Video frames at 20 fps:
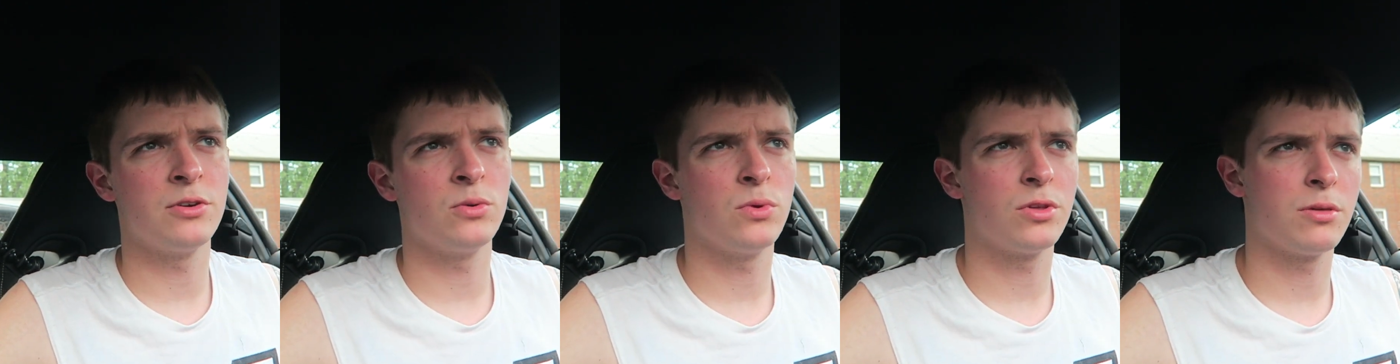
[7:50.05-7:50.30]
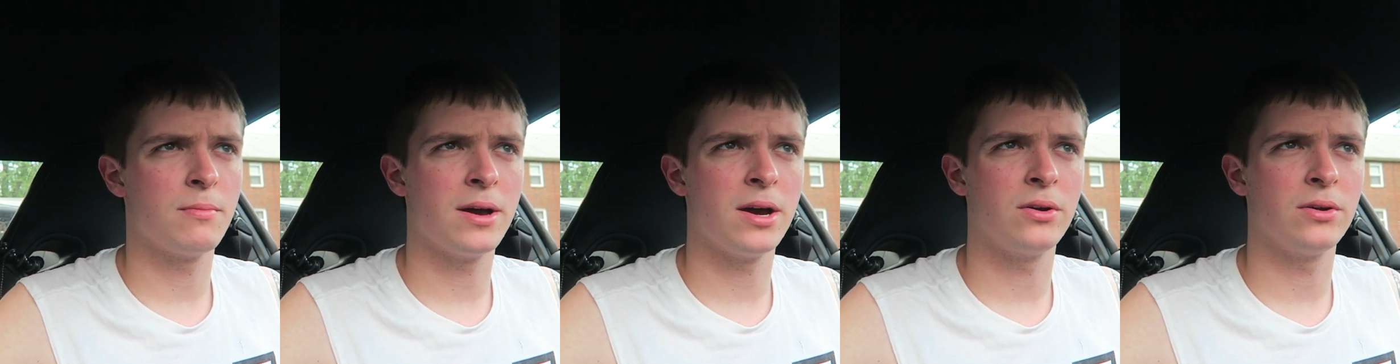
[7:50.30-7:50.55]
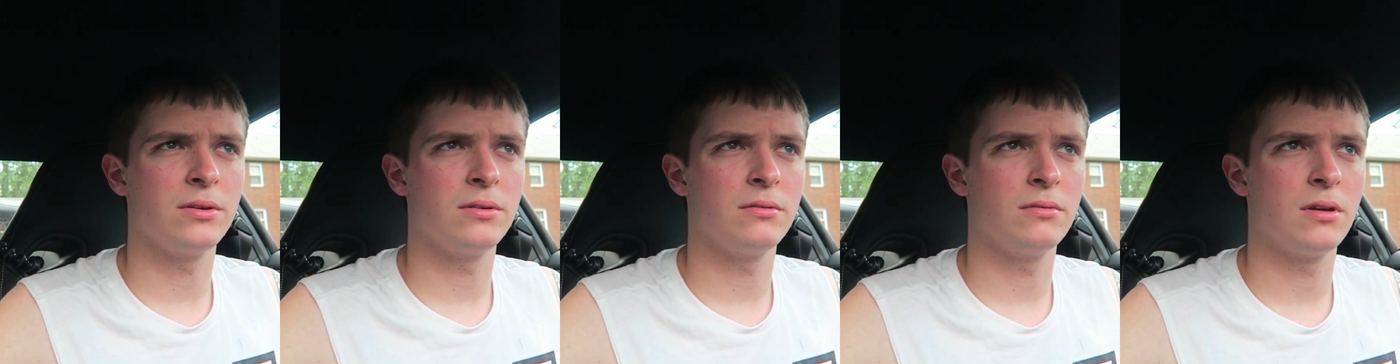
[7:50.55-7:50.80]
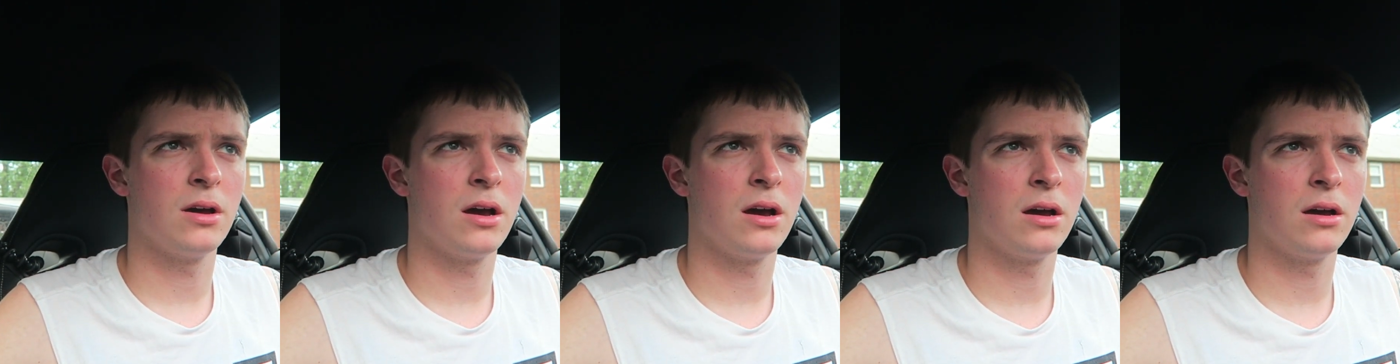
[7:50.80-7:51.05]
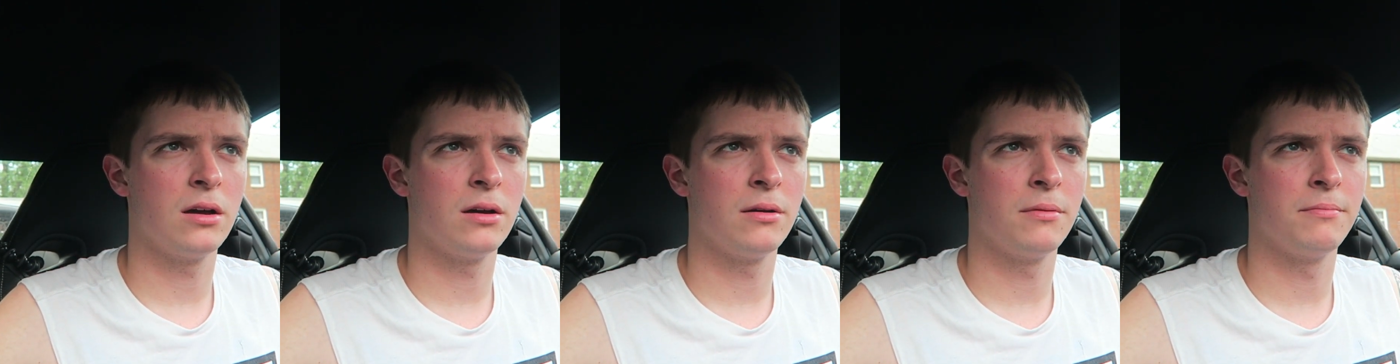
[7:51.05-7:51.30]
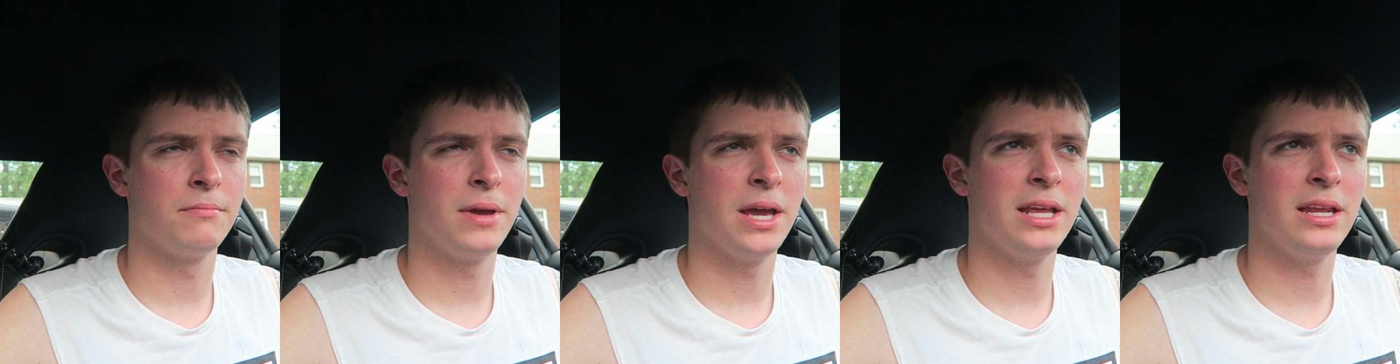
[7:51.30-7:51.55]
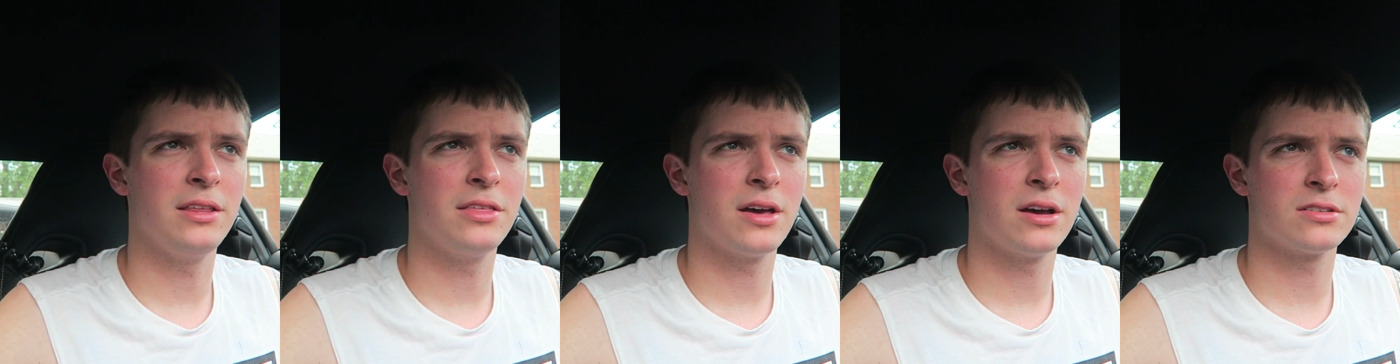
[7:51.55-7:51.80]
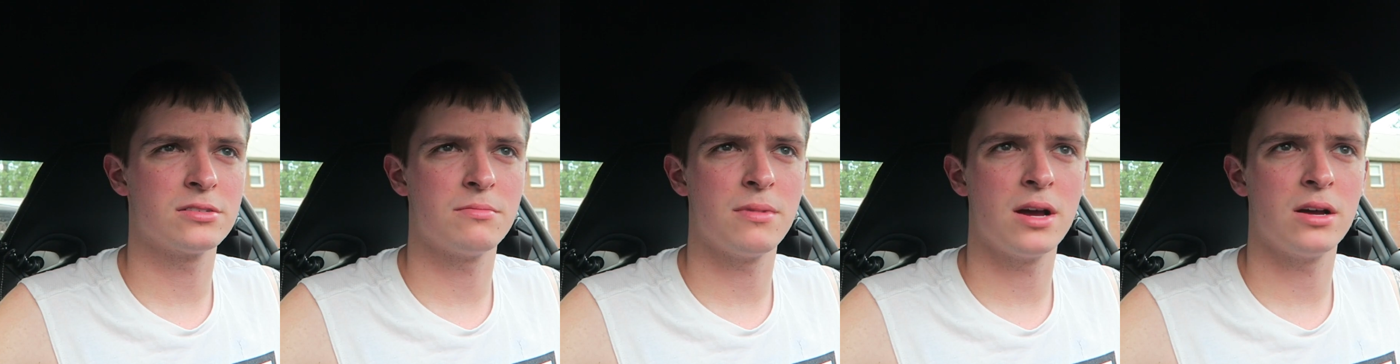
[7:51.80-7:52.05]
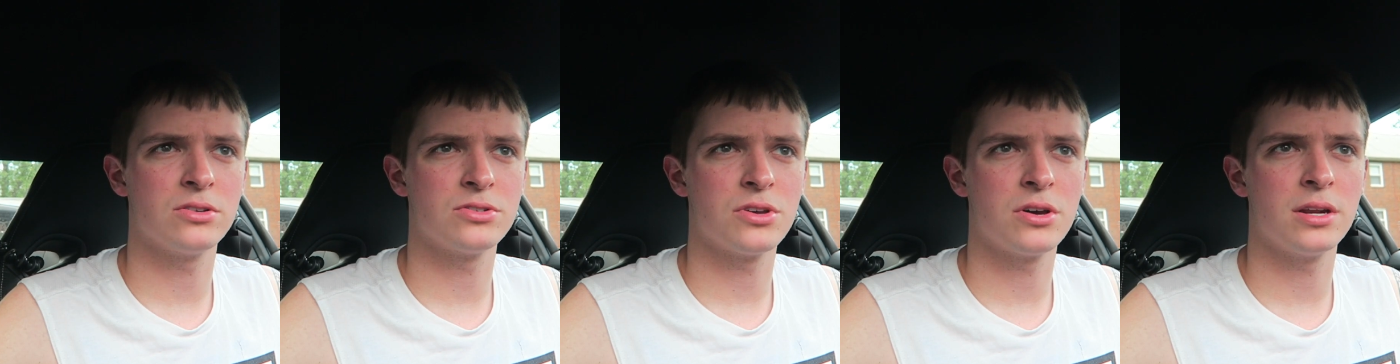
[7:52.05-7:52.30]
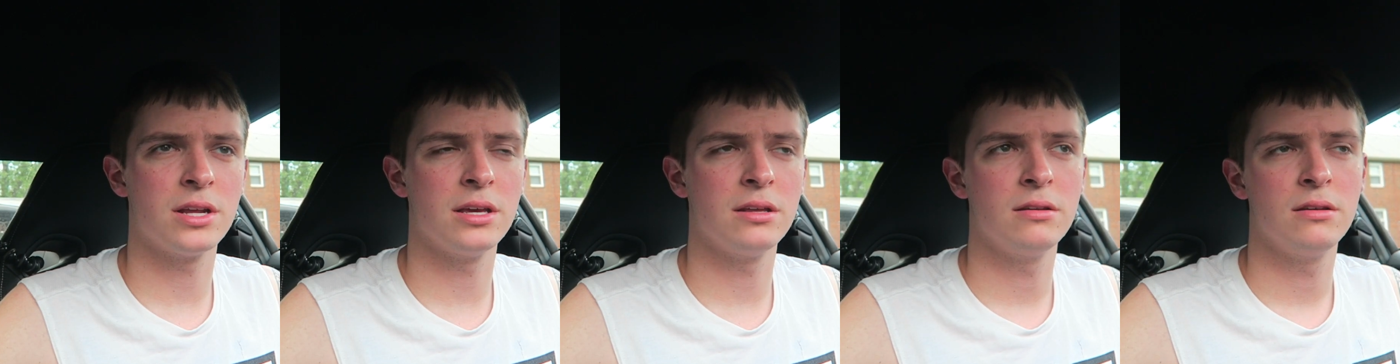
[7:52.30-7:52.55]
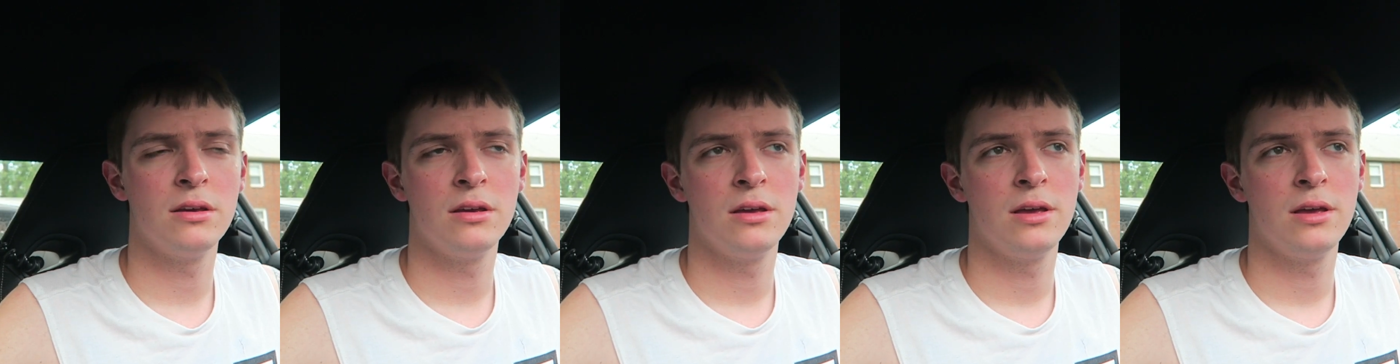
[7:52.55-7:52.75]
with about 80,000 miles on it,